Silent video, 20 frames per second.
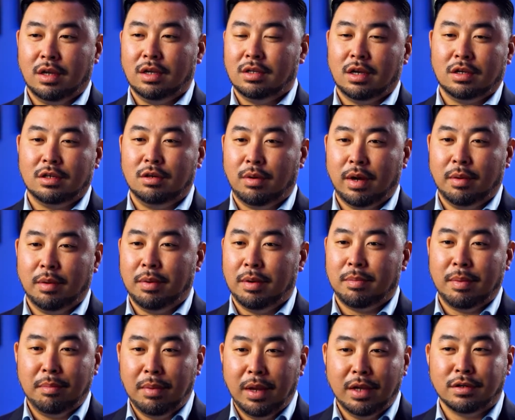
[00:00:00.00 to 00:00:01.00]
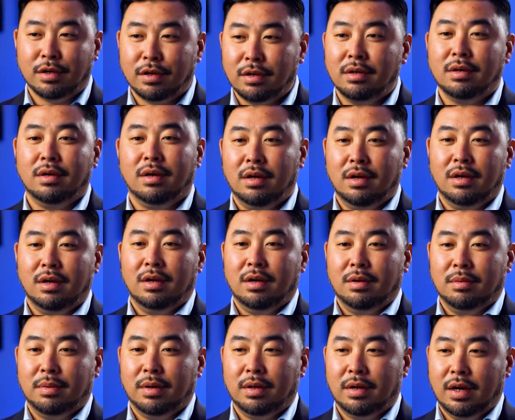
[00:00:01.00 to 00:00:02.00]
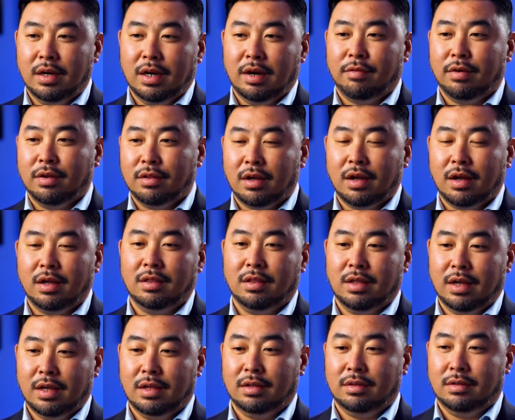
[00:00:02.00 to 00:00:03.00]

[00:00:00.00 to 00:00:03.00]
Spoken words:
That's actually why I picked my major. But I never thought that